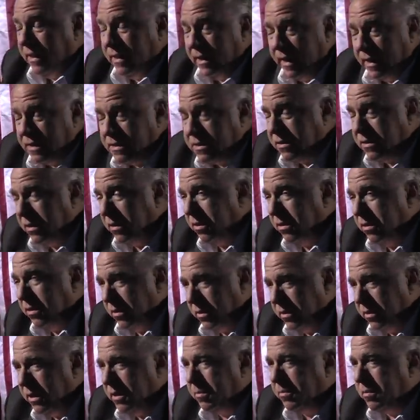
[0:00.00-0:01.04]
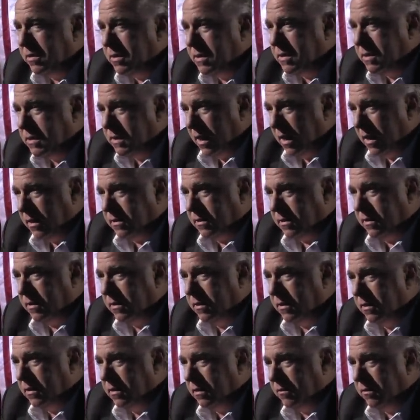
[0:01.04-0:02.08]
less than 30%
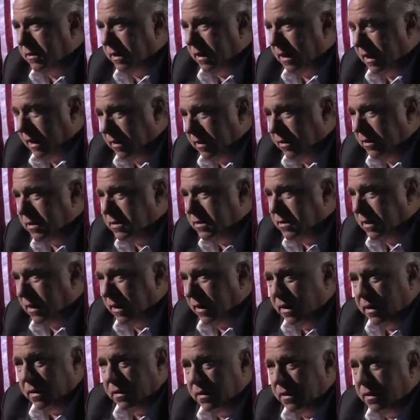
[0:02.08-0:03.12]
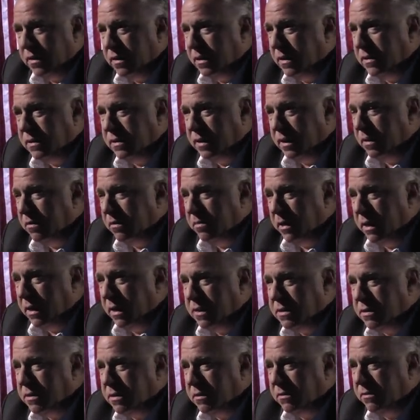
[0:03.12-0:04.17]
of Catholics in Ireland attend
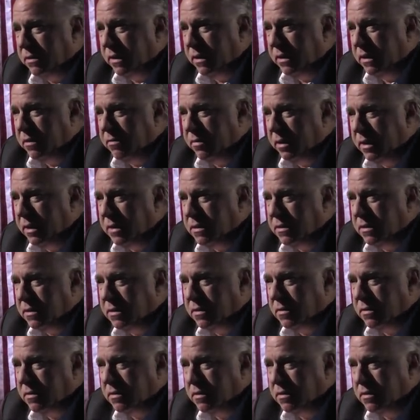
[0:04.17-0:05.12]
Mass on a weekly basis.